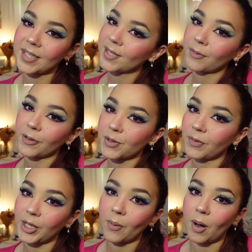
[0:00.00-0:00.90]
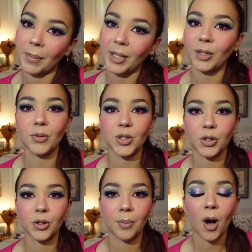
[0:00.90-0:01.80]
is the first video on my
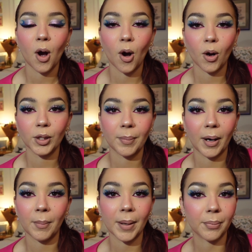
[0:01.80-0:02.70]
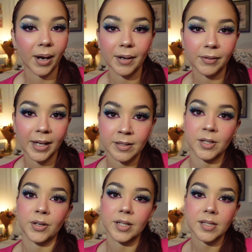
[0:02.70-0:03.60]
YouTube all about my pride flag
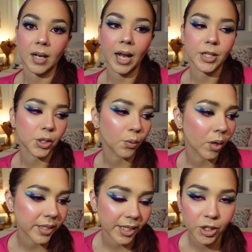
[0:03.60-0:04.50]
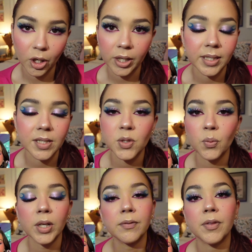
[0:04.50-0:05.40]
series that I do on TikTok. This is
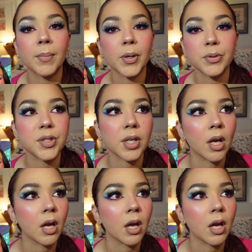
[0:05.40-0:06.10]
one of the most